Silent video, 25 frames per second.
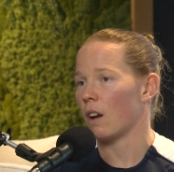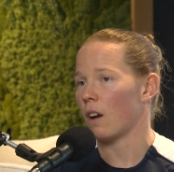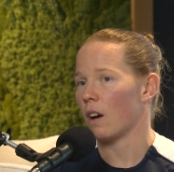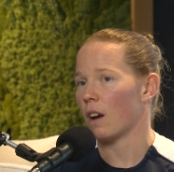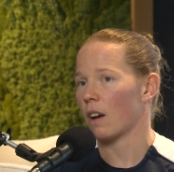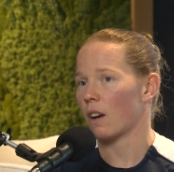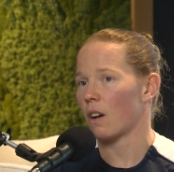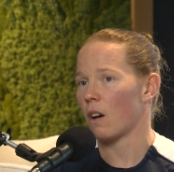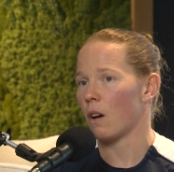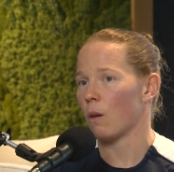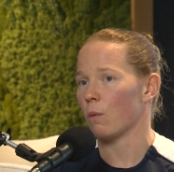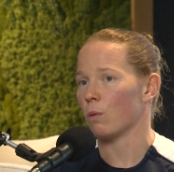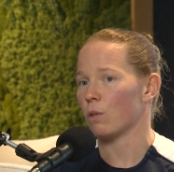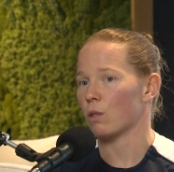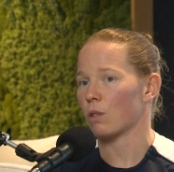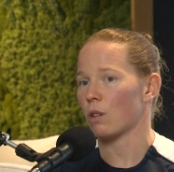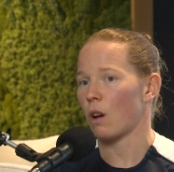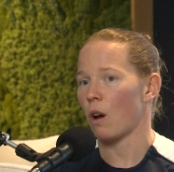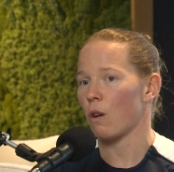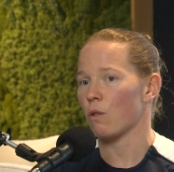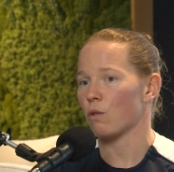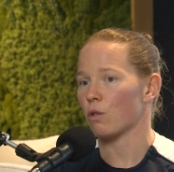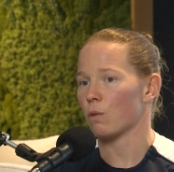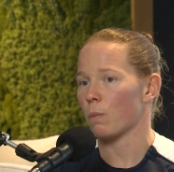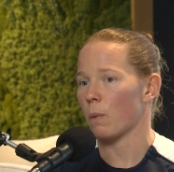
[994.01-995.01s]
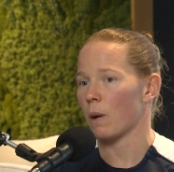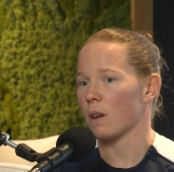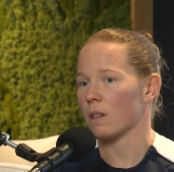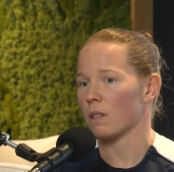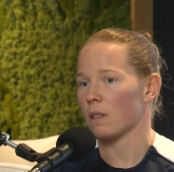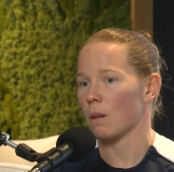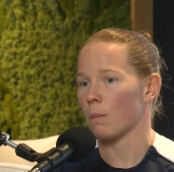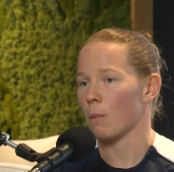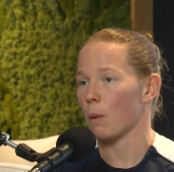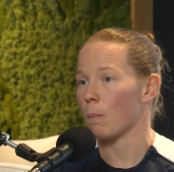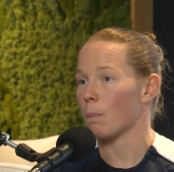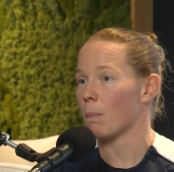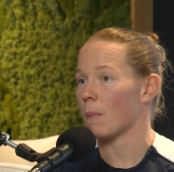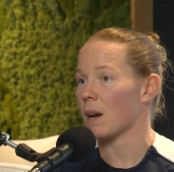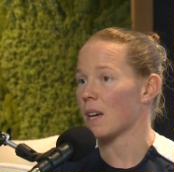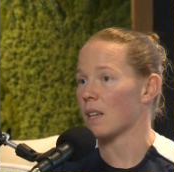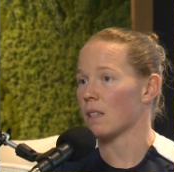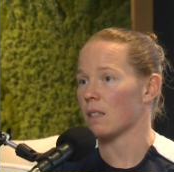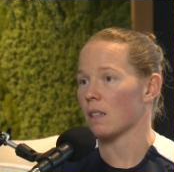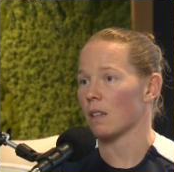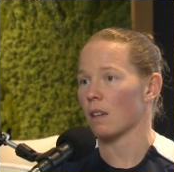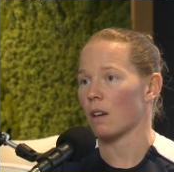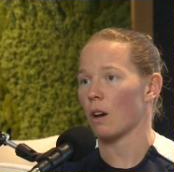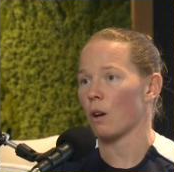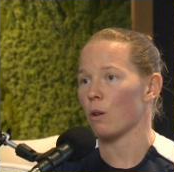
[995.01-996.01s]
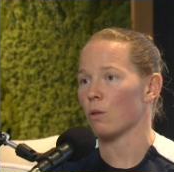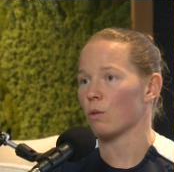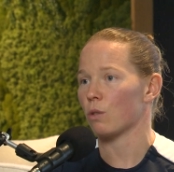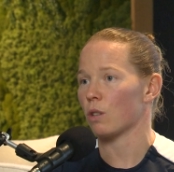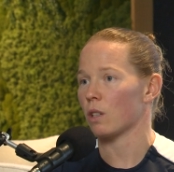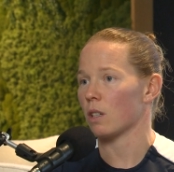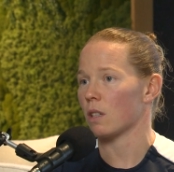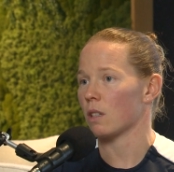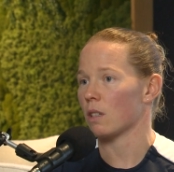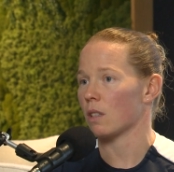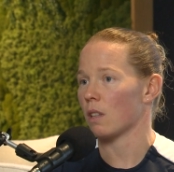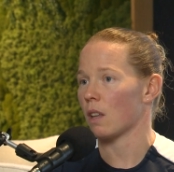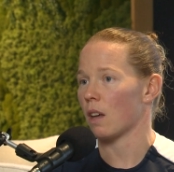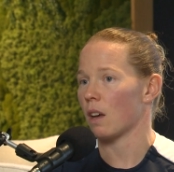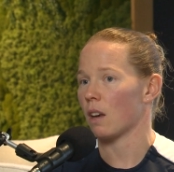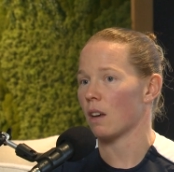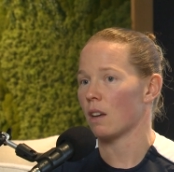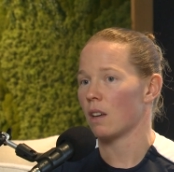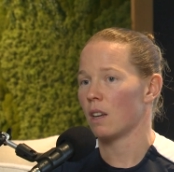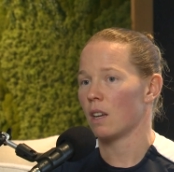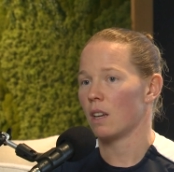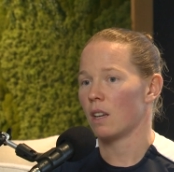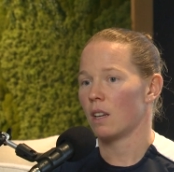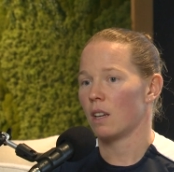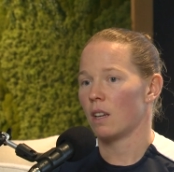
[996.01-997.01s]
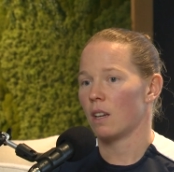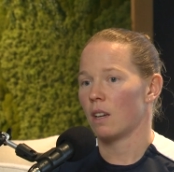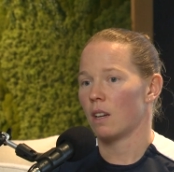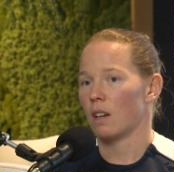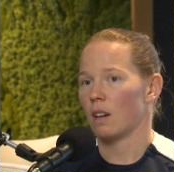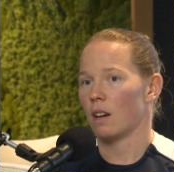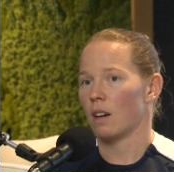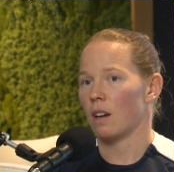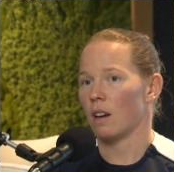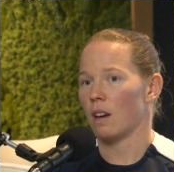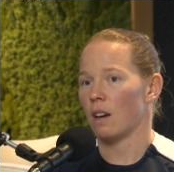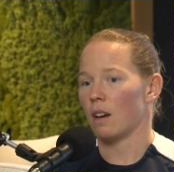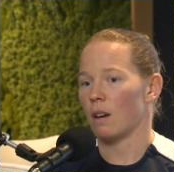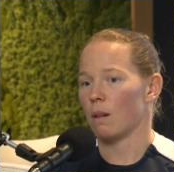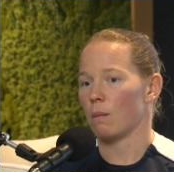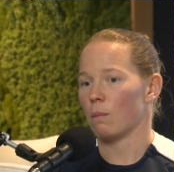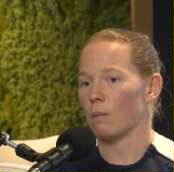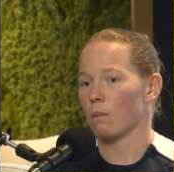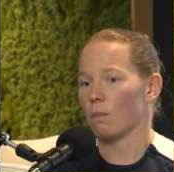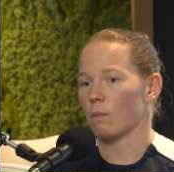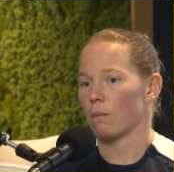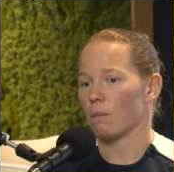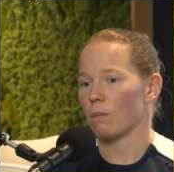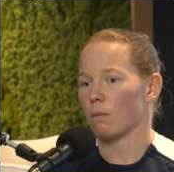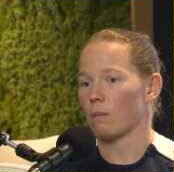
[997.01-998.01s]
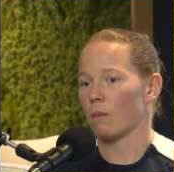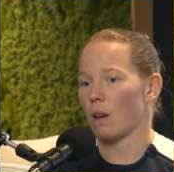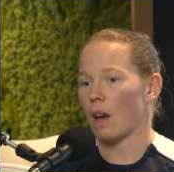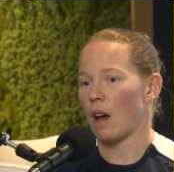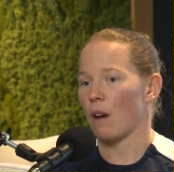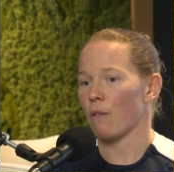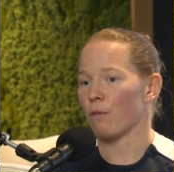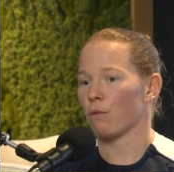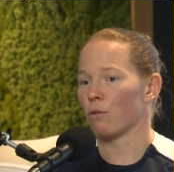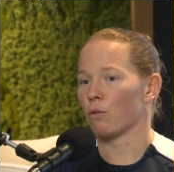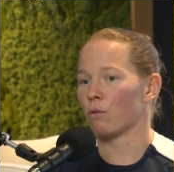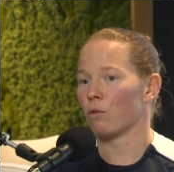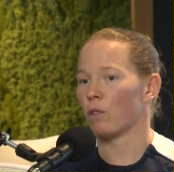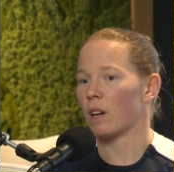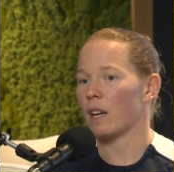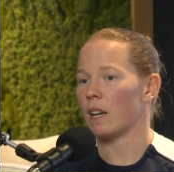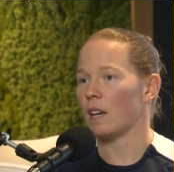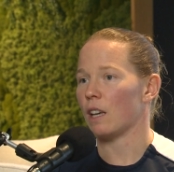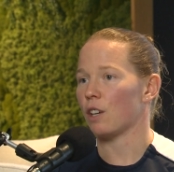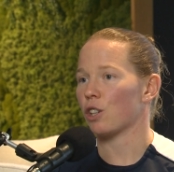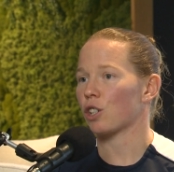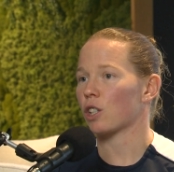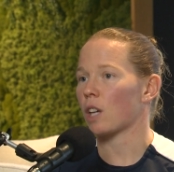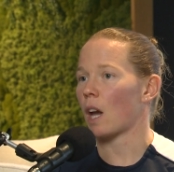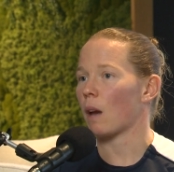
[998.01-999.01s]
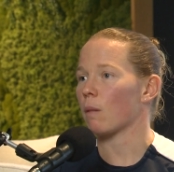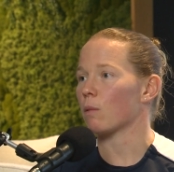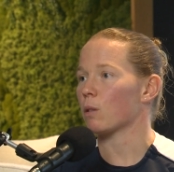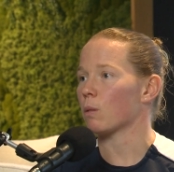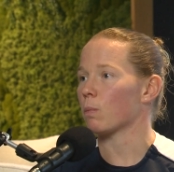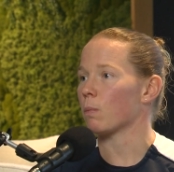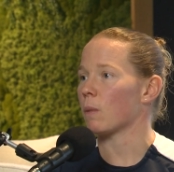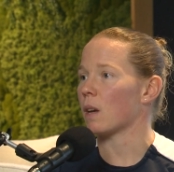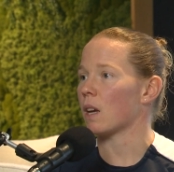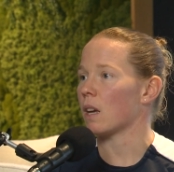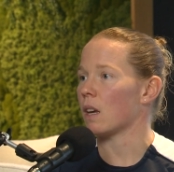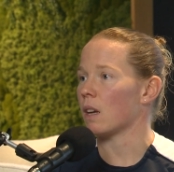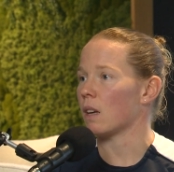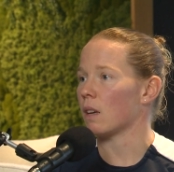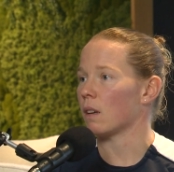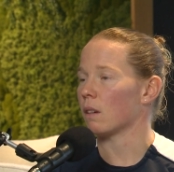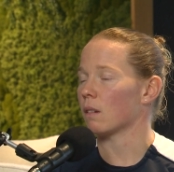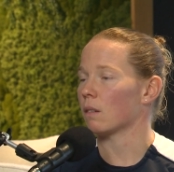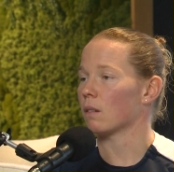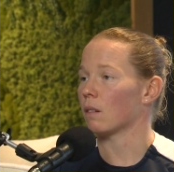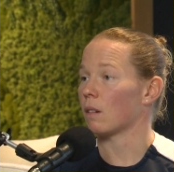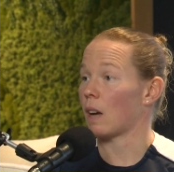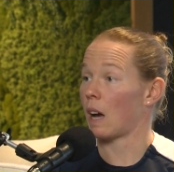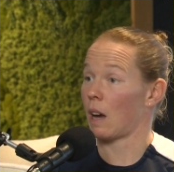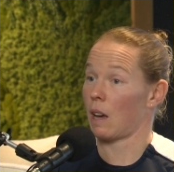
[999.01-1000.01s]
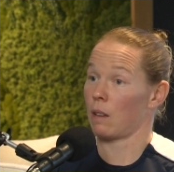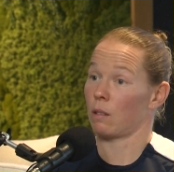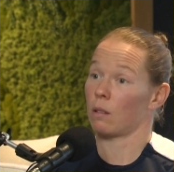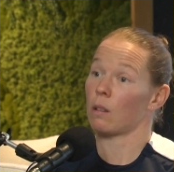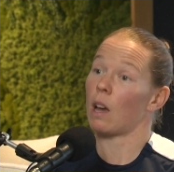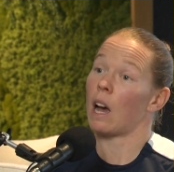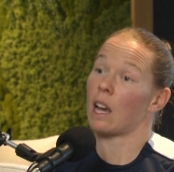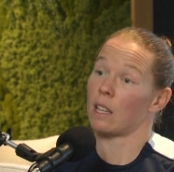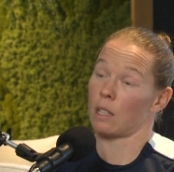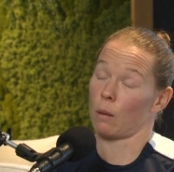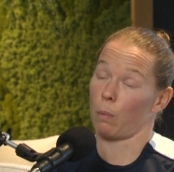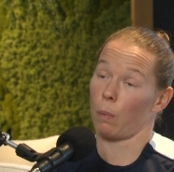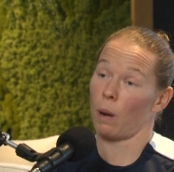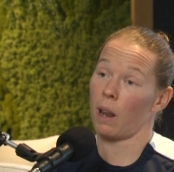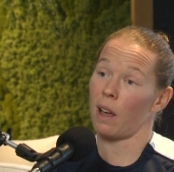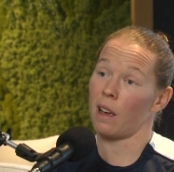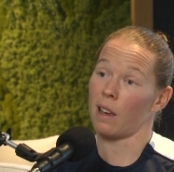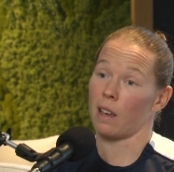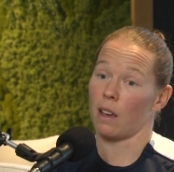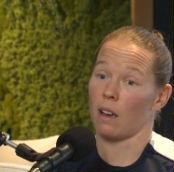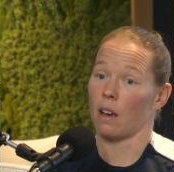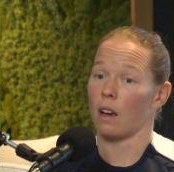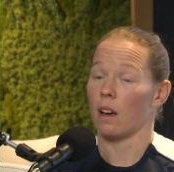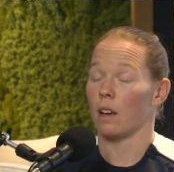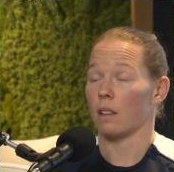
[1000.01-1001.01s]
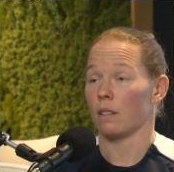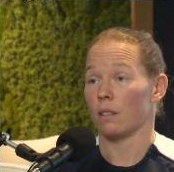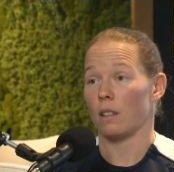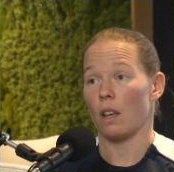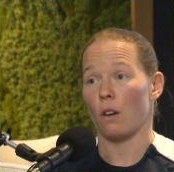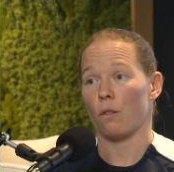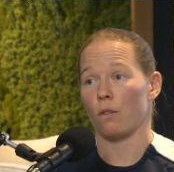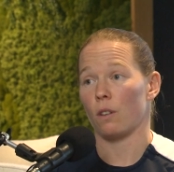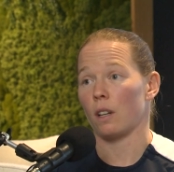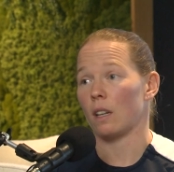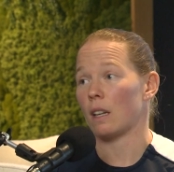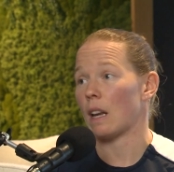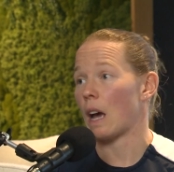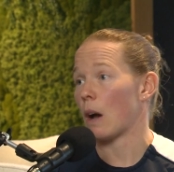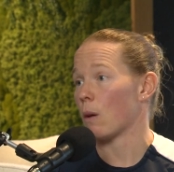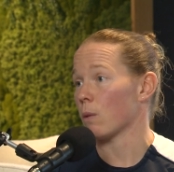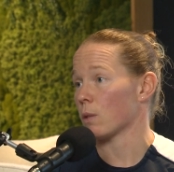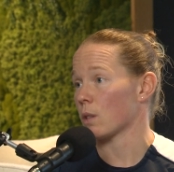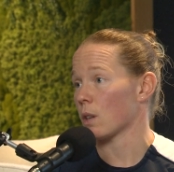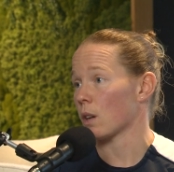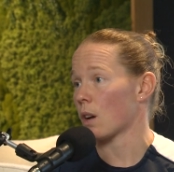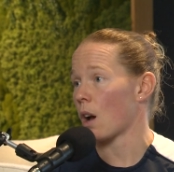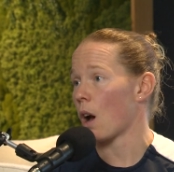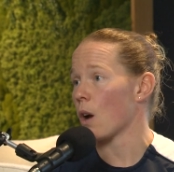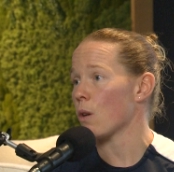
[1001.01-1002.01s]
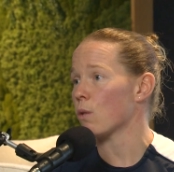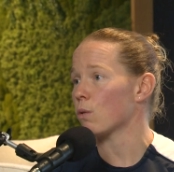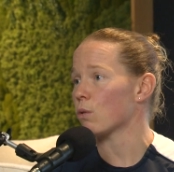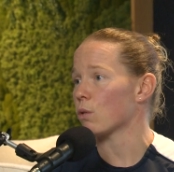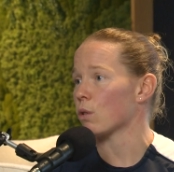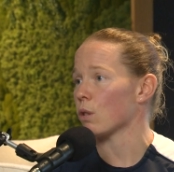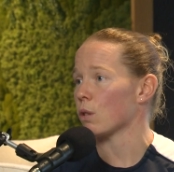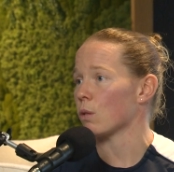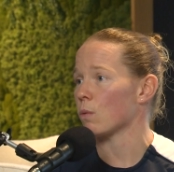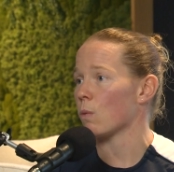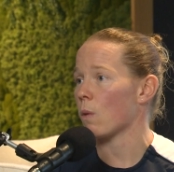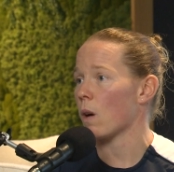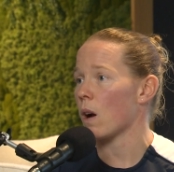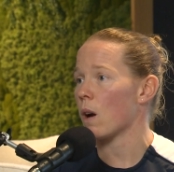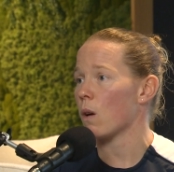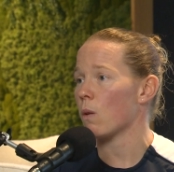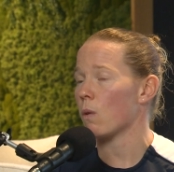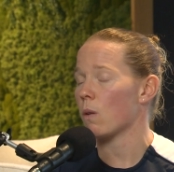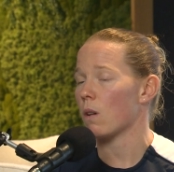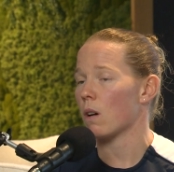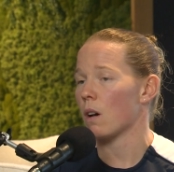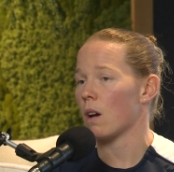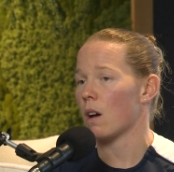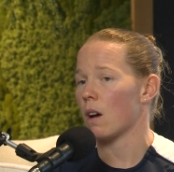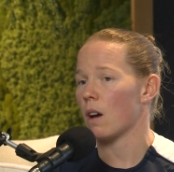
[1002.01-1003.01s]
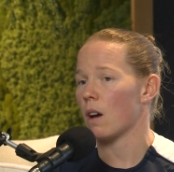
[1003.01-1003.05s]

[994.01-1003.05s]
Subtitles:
Like, I was coached by some amazing coaches that have really shaped me as a player and definitely now as a coach as well.